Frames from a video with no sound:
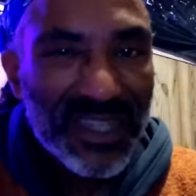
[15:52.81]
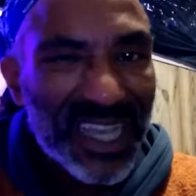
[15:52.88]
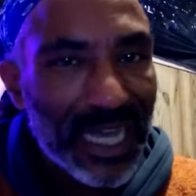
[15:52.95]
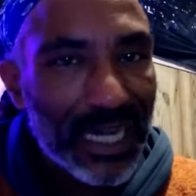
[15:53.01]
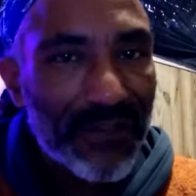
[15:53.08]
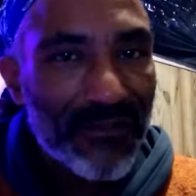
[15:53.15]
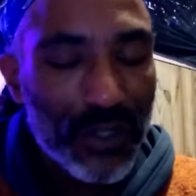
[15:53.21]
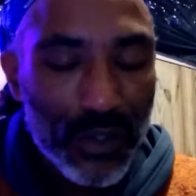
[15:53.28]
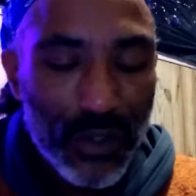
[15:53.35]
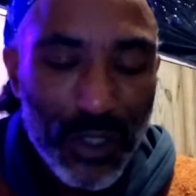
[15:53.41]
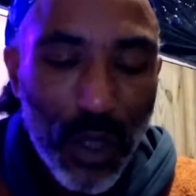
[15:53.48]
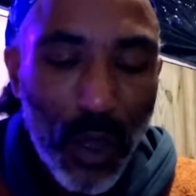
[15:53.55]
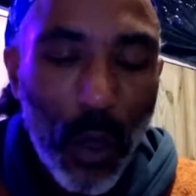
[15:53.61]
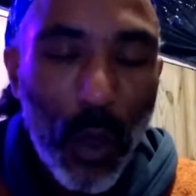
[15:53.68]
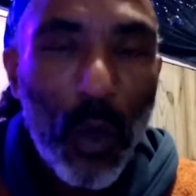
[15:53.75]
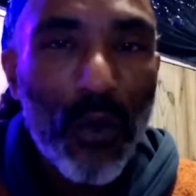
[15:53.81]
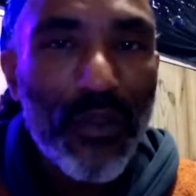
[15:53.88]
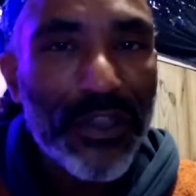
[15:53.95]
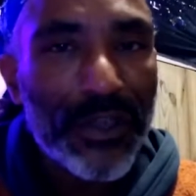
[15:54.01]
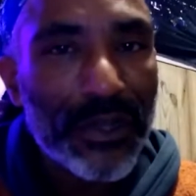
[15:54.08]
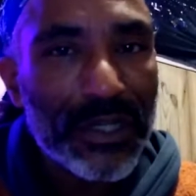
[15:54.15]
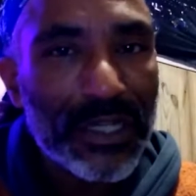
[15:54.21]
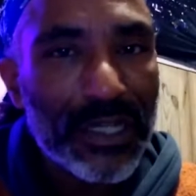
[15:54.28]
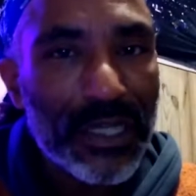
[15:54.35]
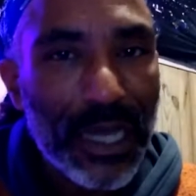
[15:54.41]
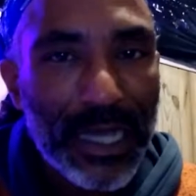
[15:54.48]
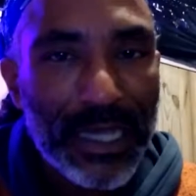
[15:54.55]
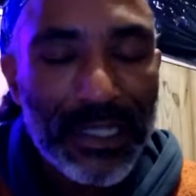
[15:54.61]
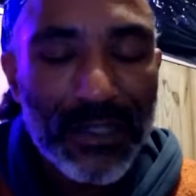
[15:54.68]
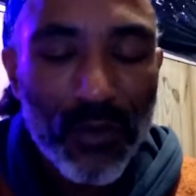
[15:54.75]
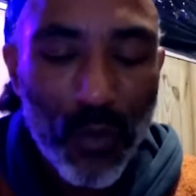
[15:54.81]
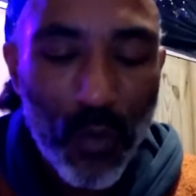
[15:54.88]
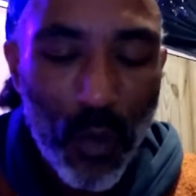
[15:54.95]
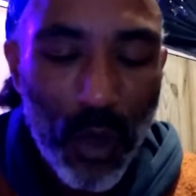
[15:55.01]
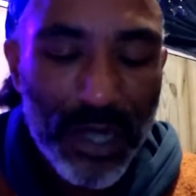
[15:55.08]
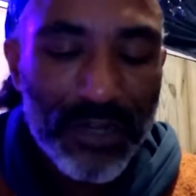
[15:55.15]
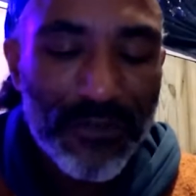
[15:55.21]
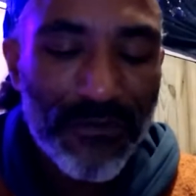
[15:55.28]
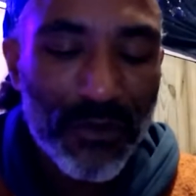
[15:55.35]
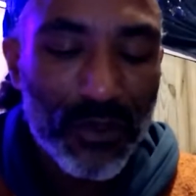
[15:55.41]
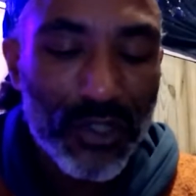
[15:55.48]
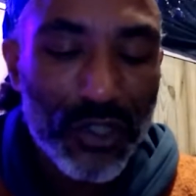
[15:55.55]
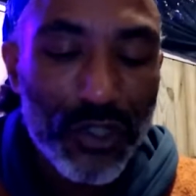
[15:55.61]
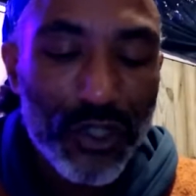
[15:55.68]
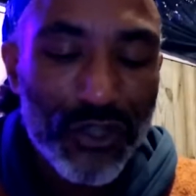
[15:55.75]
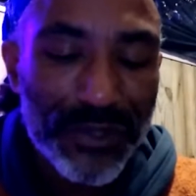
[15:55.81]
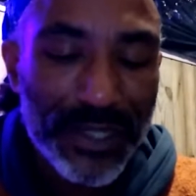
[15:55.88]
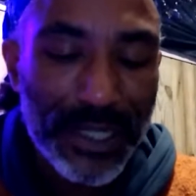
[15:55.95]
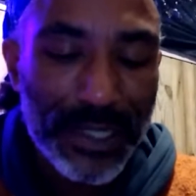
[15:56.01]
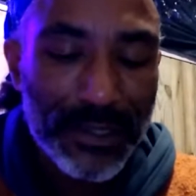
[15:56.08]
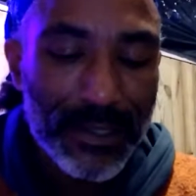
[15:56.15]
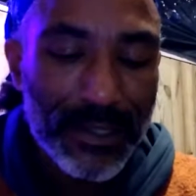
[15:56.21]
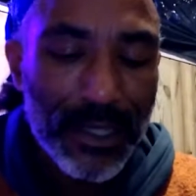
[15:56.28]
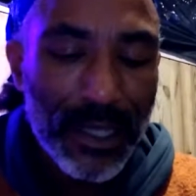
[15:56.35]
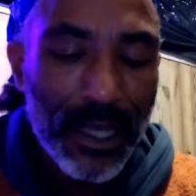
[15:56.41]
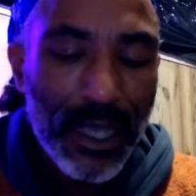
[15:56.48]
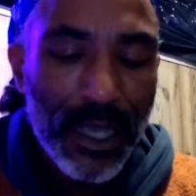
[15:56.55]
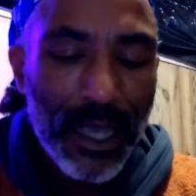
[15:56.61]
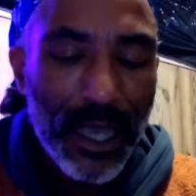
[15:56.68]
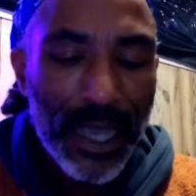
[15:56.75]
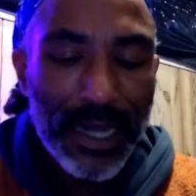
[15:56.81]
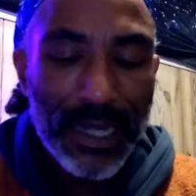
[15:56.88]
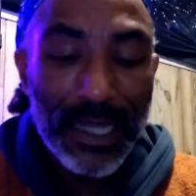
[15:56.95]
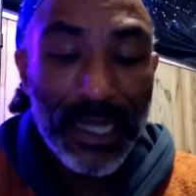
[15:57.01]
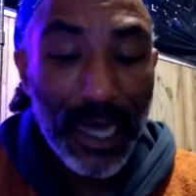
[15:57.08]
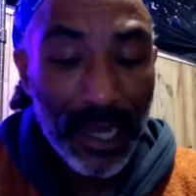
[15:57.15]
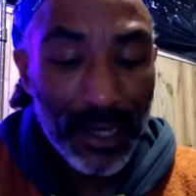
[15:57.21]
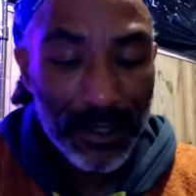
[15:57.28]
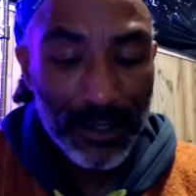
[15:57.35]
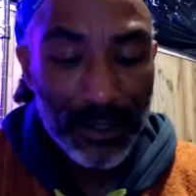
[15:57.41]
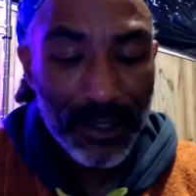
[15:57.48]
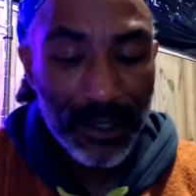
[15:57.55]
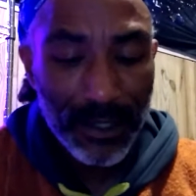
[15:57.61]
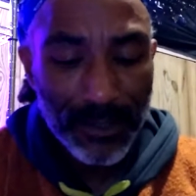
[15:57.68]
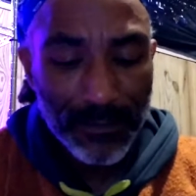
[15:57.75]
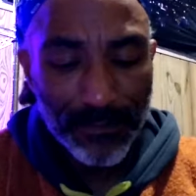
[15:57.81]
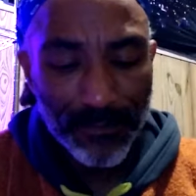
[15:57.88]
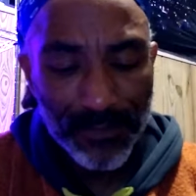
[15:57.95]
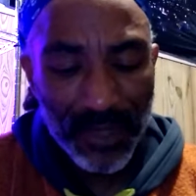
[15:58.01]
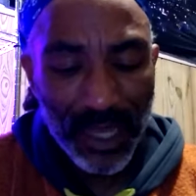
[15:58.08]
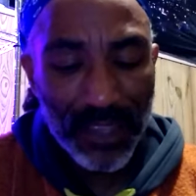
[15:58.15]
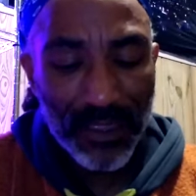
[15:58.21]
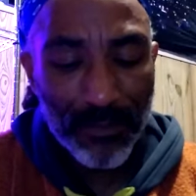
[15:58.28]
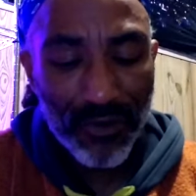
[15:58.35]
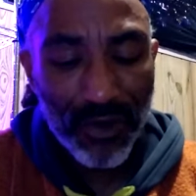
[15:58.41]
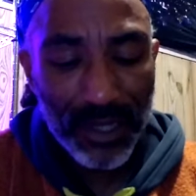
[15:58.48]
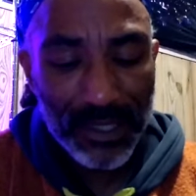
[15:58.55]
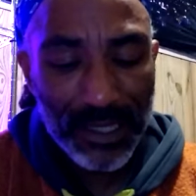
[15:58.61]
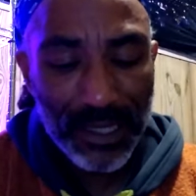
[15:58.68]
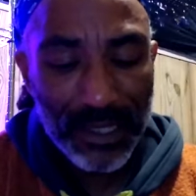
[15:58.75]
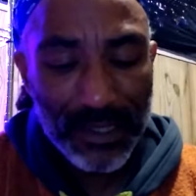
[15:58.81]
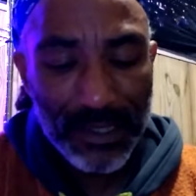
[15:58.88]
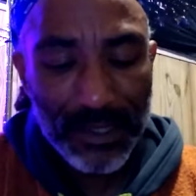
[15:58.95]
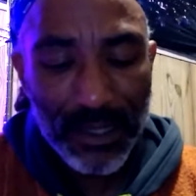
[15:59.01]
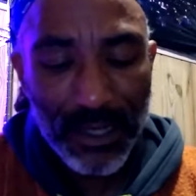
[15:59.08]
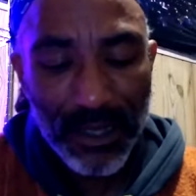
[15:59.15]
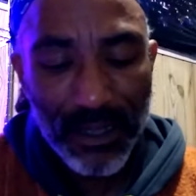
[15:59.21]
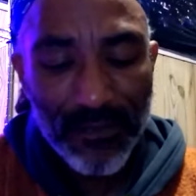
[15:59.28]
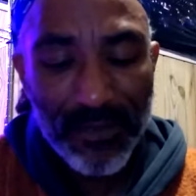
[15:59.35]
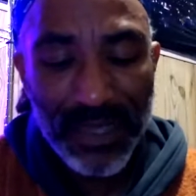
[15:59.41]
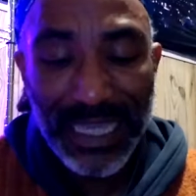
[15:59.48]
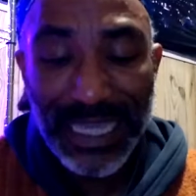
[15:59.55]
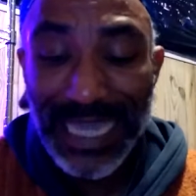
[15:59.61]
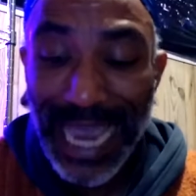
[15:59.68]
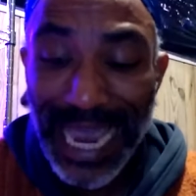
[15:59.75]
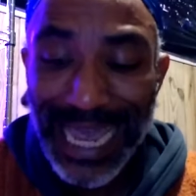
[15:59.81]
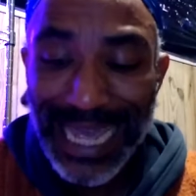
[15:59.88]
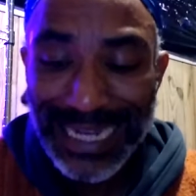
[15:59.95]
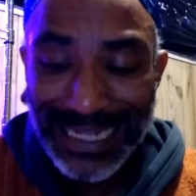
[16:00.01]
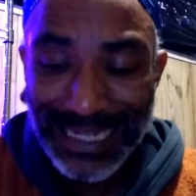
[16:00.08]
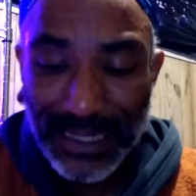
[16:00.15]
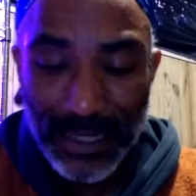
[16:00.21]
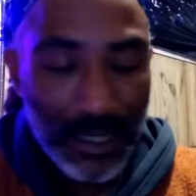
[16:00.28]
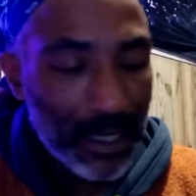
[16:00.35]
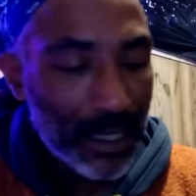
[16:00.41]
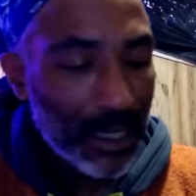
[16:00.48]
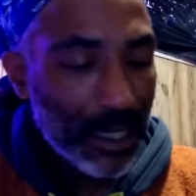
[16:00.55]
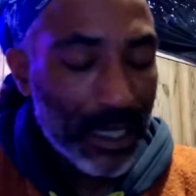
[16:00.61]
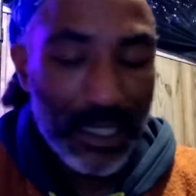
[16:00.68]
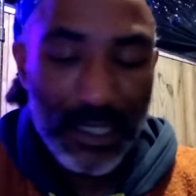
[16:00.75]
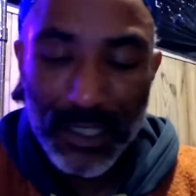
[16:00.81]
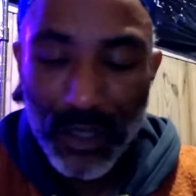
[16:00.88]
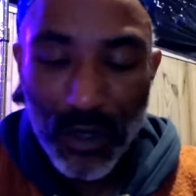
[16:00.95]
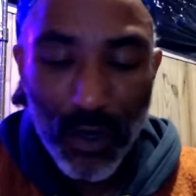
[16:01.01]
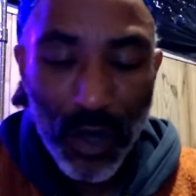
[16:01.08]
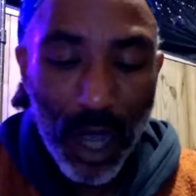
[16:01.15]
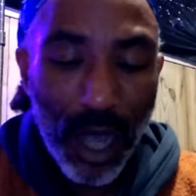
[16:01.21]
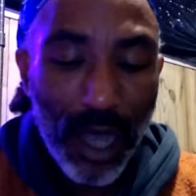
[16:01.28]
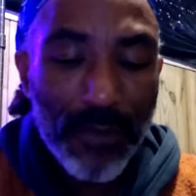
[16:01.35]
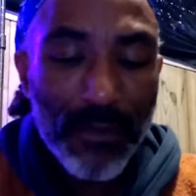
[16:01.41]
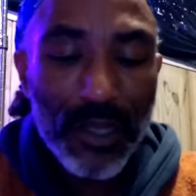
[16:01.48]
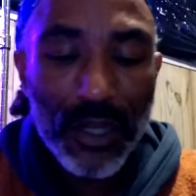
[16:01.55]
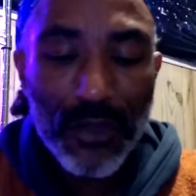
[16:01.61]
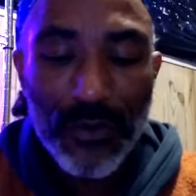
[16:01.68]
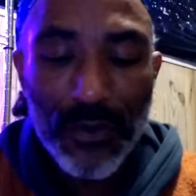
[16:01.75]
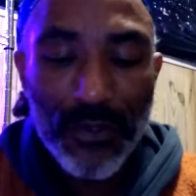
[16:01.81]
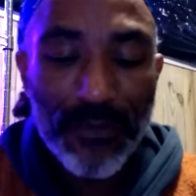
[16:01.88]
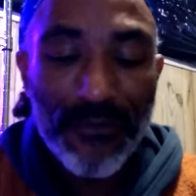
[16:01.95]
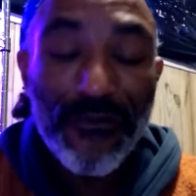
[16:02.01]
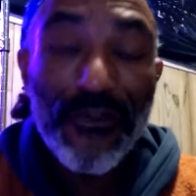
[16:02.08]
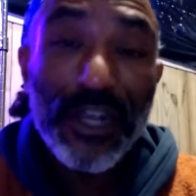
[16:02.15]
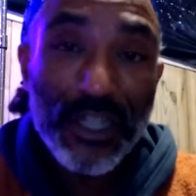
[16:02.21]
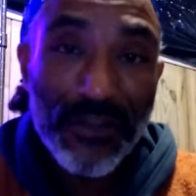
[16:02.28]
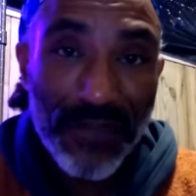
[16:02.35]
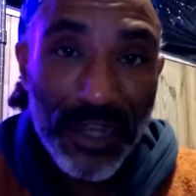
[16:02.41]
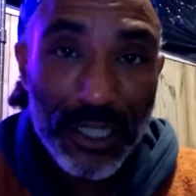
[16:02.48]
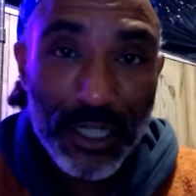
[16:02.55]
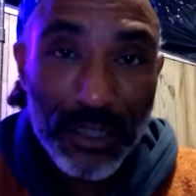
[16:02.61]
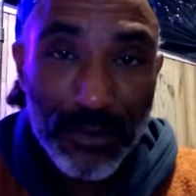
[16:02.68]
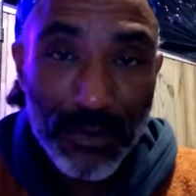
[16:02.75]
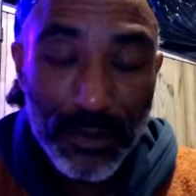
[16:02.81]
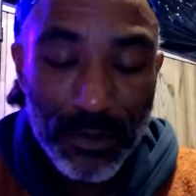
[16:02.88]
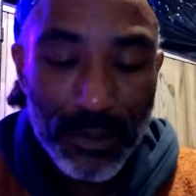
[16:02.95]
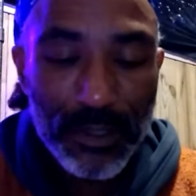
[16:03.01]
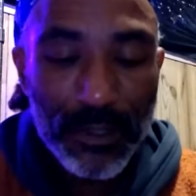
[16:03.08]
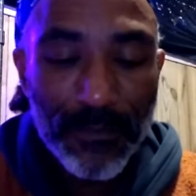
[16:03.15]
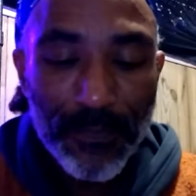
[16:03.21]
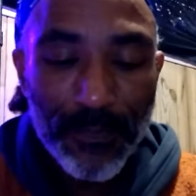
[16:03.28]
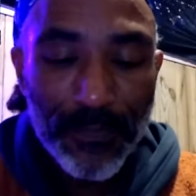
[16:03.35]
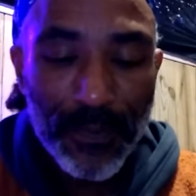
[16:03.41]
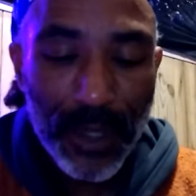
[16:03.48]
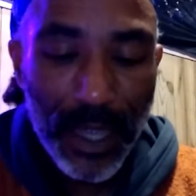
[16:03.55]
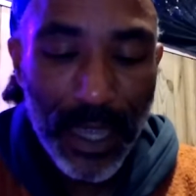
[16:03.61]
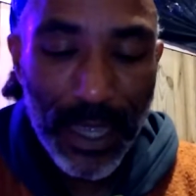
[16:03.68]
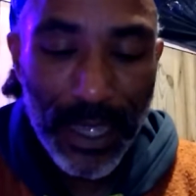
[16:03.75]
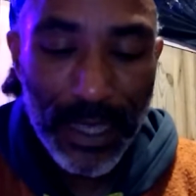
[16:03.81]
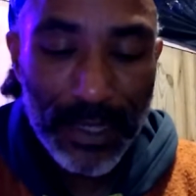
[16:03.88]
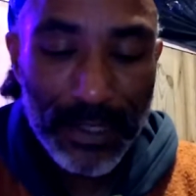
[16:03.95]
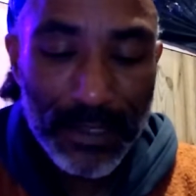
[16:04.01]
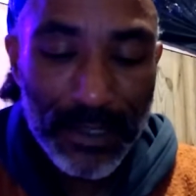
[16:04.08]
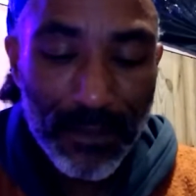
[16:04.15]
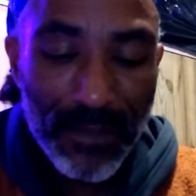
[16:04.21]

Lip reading: kind of lose all their nice, wonderful nutrients and color in the process of being canned. And so I'm going to grow them fresh vegetables and